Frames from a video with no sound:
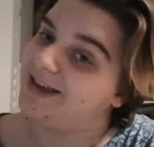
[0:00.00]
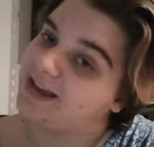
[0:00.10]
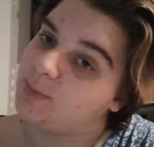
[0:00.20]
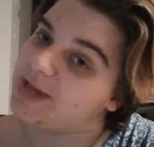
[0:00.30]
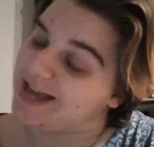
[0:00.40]

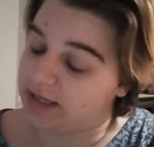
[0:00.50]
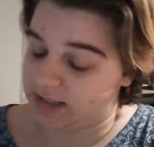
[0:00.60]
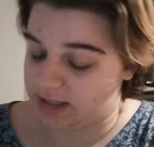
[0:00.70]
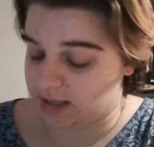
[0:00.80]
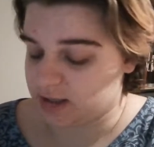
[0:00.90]
can be
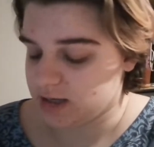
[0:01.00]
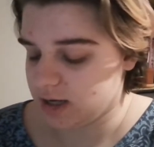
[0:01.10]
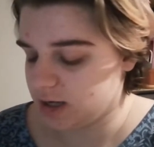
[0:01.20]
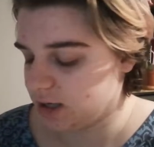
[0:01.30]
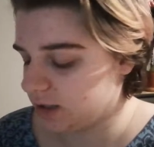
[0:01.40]
anything.
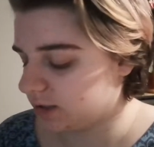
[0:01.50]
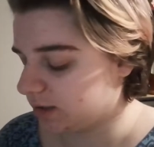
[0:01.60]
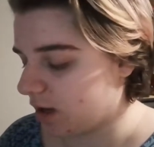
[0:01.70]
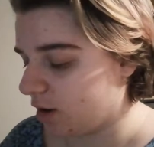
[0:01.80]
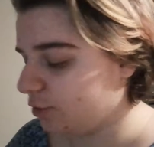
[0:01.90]

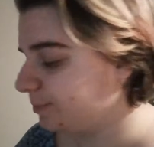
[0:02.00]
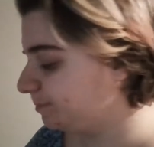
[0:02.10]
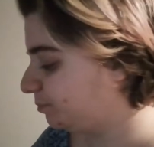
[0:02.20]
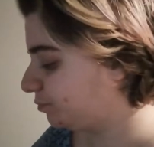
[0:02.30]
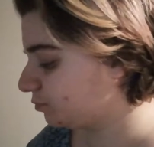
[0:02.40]
So
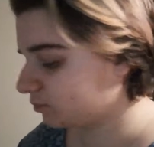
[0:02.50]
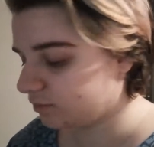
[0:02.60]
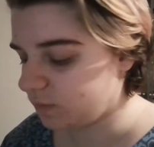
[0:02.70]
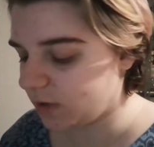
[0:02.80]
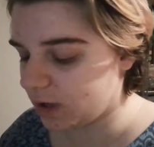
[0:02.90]

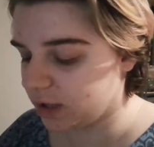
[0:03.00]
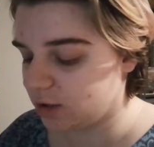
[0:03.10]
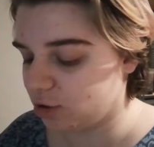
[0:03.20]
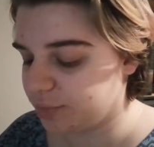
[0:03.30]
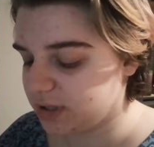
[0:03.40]
I'm
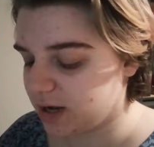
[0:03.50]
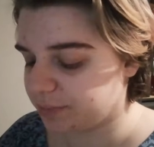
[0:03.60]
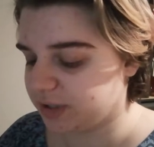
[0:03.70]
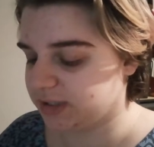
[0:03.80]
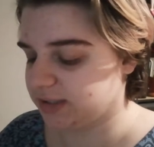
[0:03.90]
gonna open
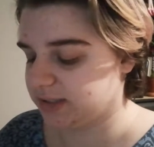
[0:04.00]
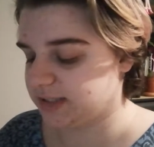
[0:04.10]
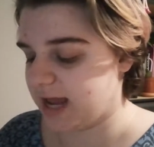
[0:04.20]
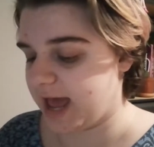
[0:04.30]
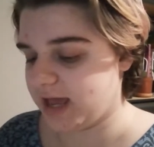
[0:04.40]
up this
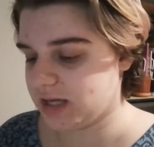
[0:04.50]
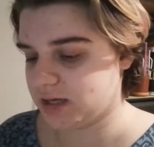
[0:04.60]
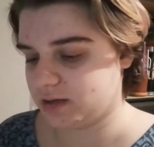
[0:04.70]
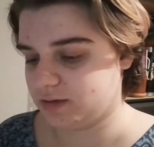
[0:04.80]
deck,